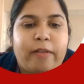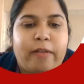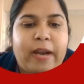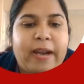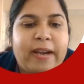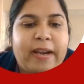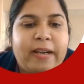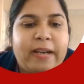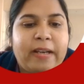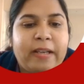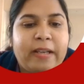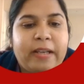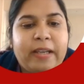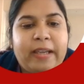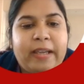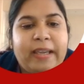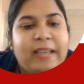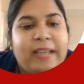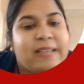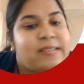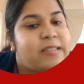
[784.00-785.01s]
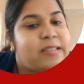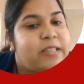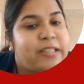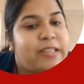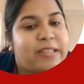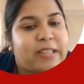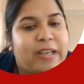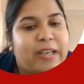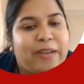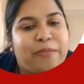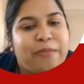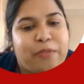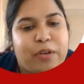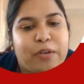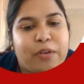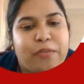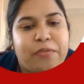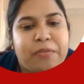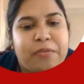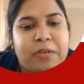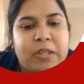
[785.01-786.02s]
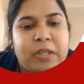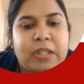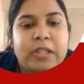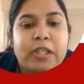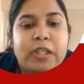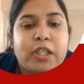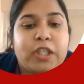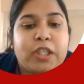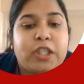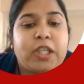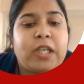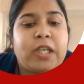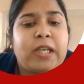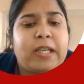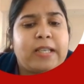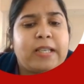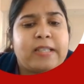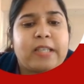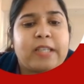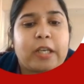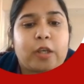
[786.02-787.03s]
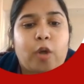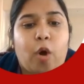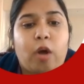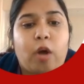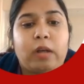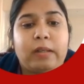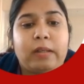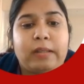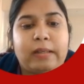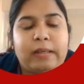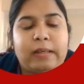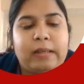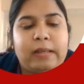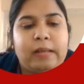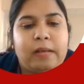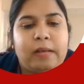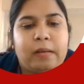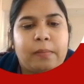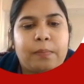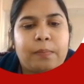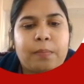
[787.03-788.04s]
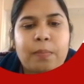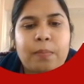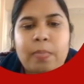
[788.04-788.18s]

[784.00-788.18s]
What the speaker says: red is descriptive. She is a tall girl.